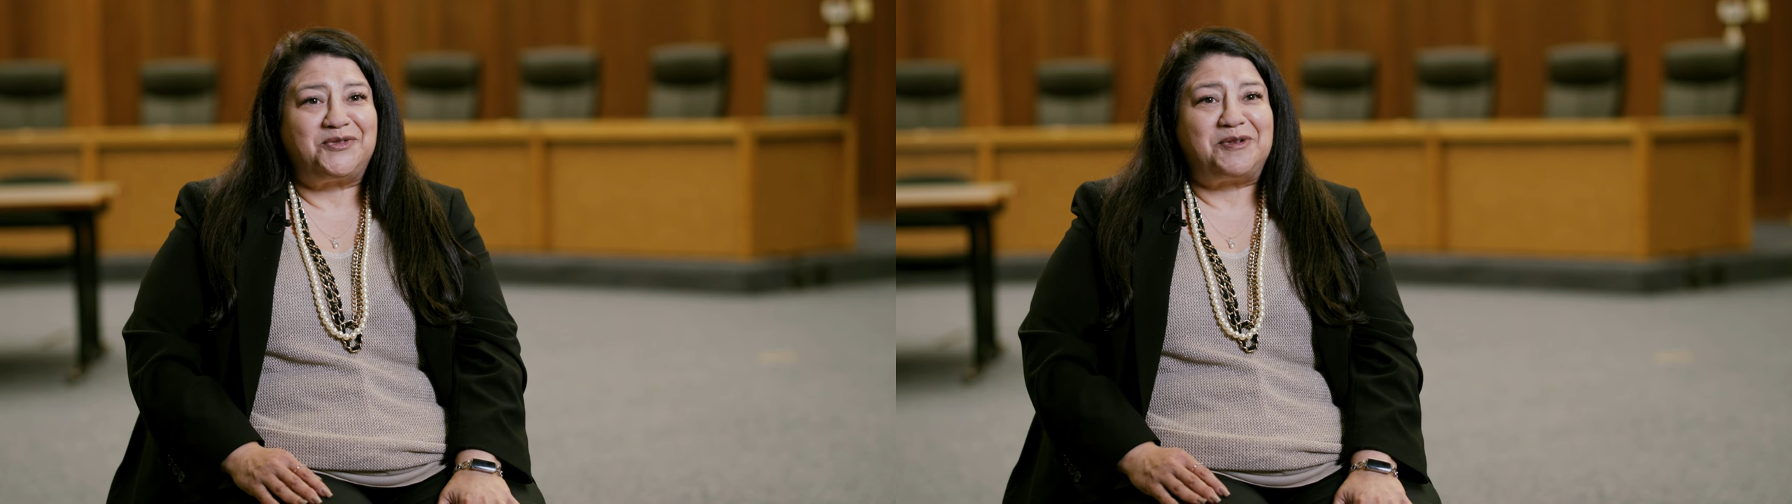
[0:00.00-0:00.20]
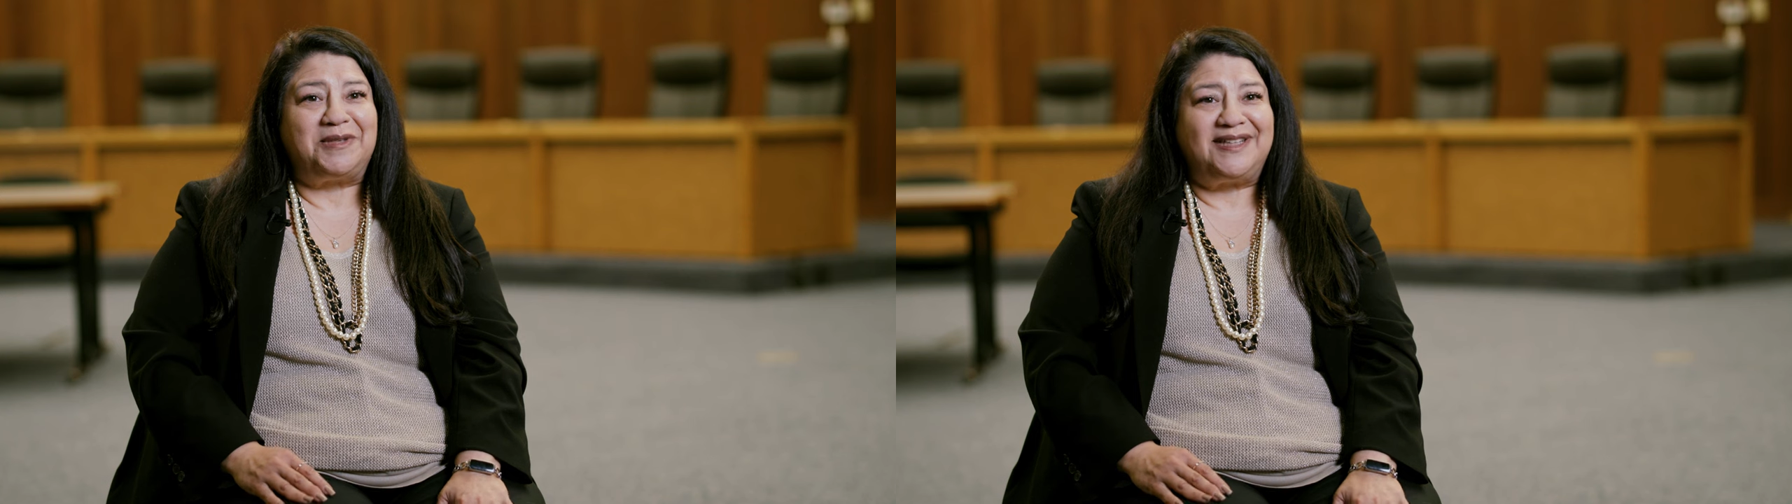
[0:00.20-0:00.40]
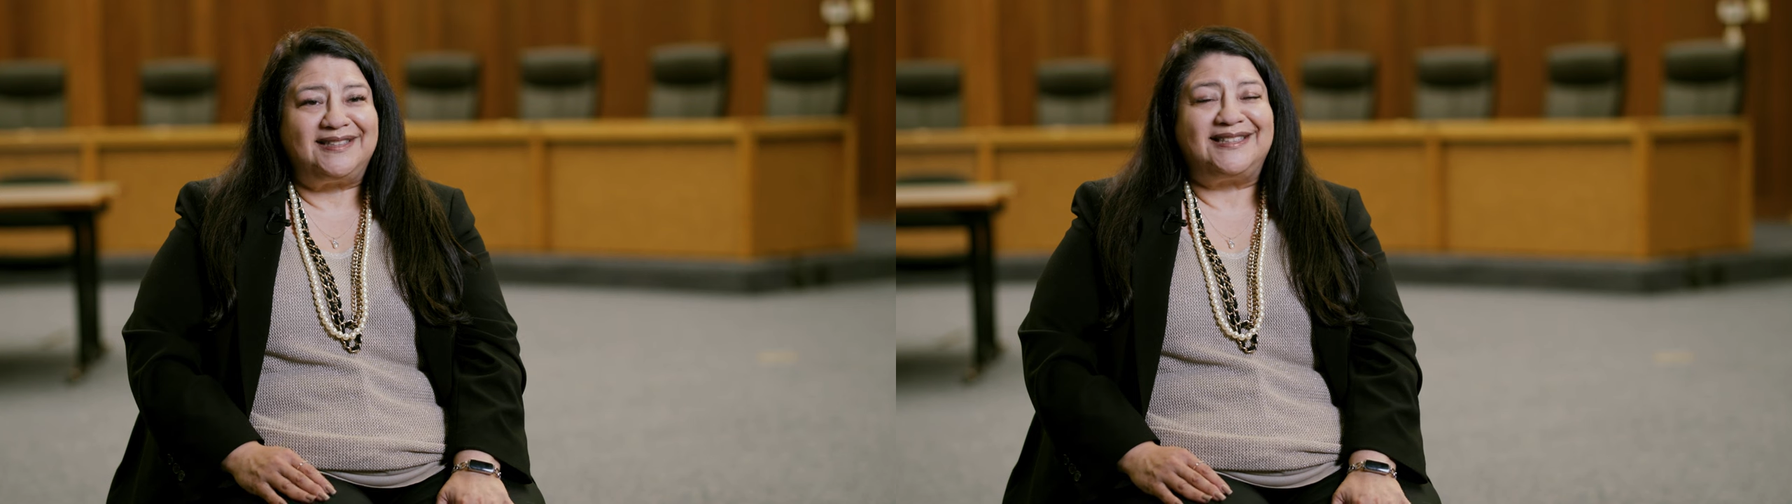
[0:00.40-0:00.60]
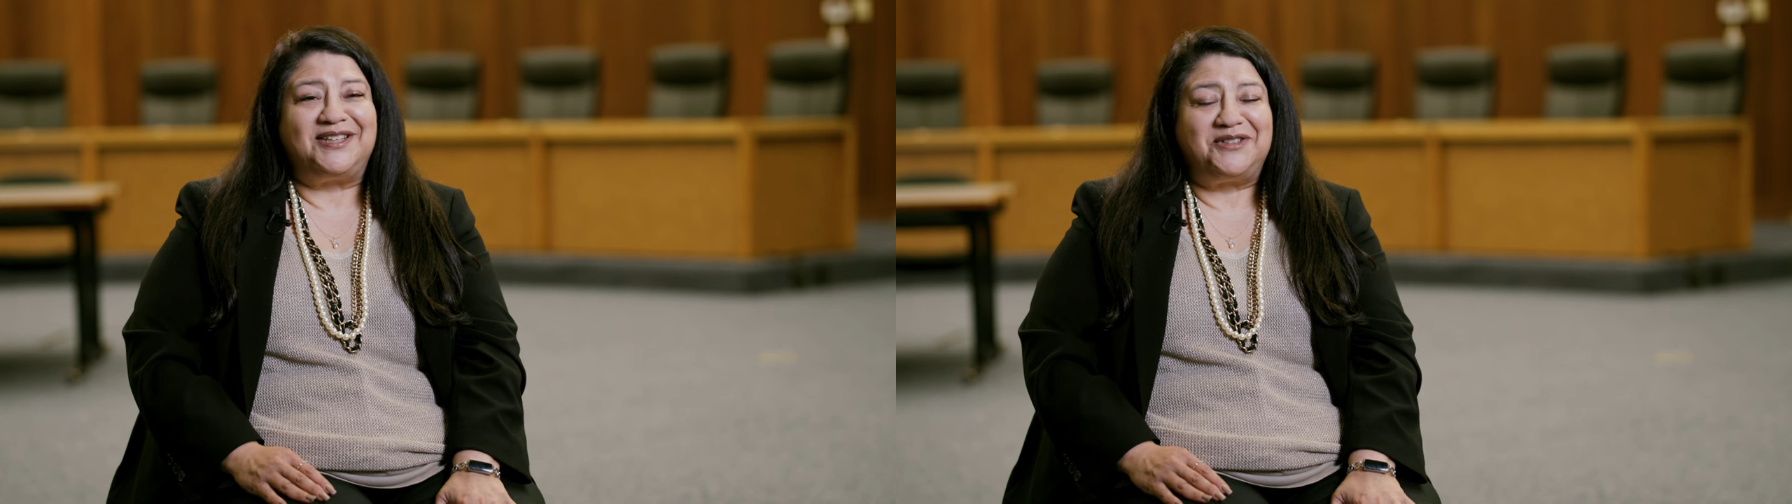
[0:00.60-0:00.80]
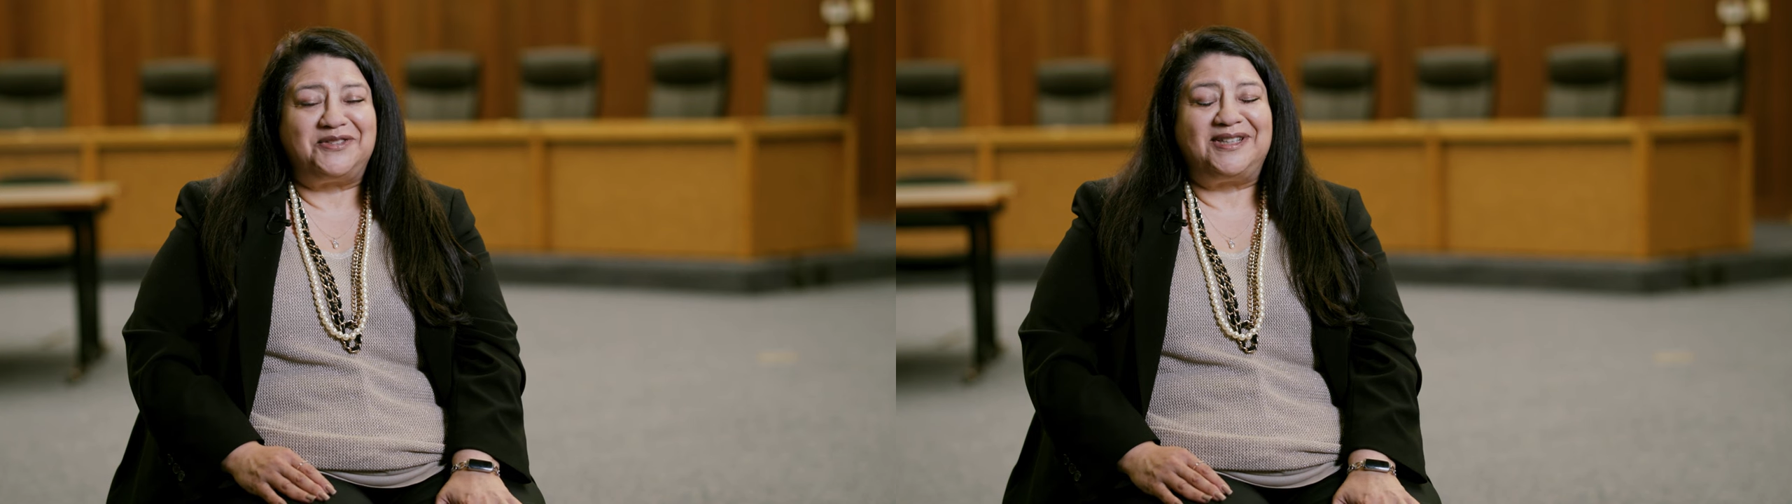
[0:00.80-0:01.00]
from the East
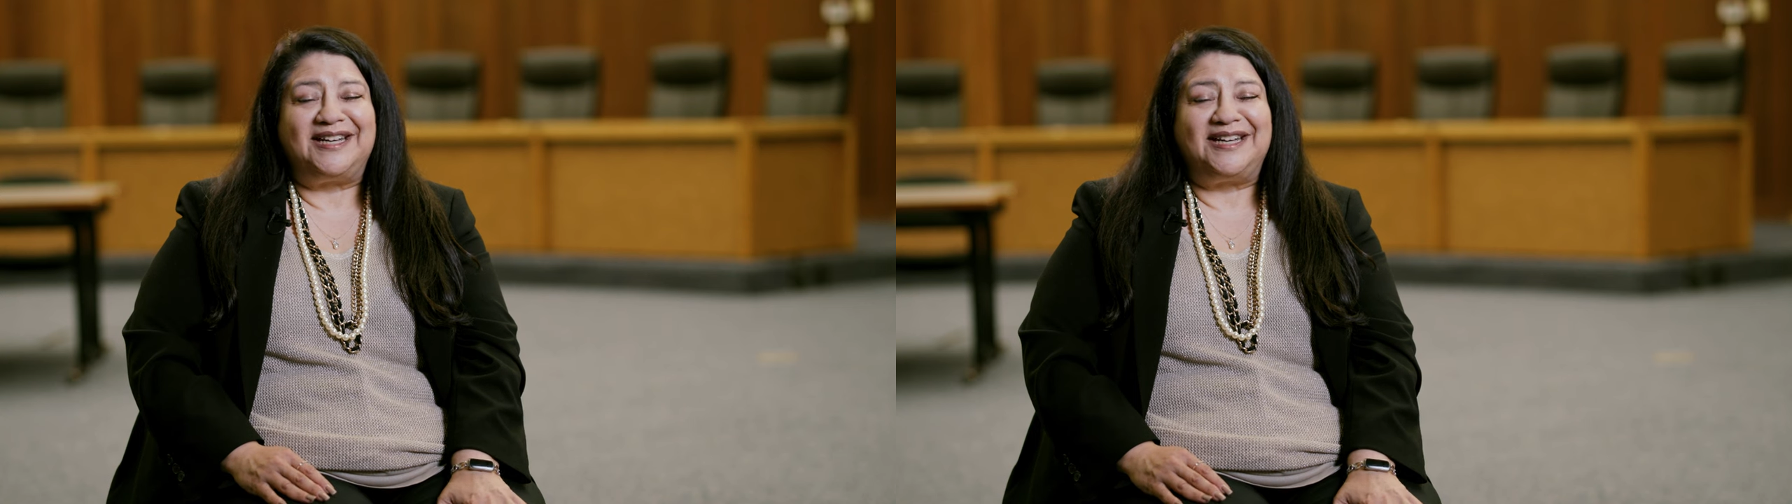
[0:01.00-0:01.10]
Side Union